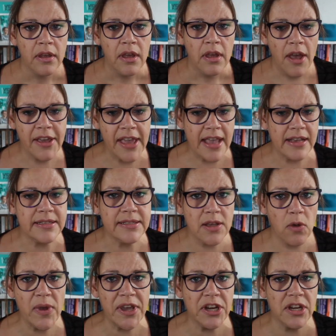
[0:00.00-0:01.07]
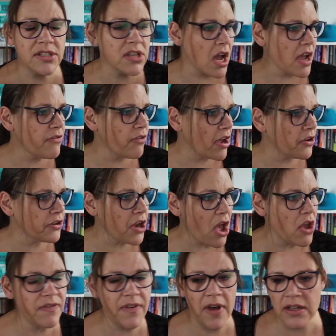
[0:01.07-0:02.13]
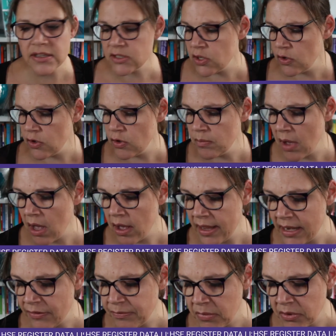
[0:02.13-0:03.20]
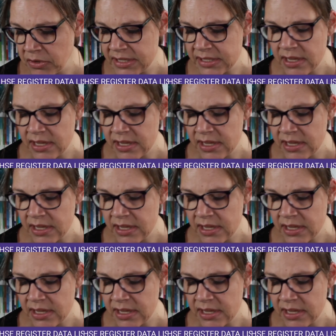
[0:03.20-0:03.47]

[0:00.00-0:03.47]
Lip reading: Okay, so we're going to dive right on over to my left monitor.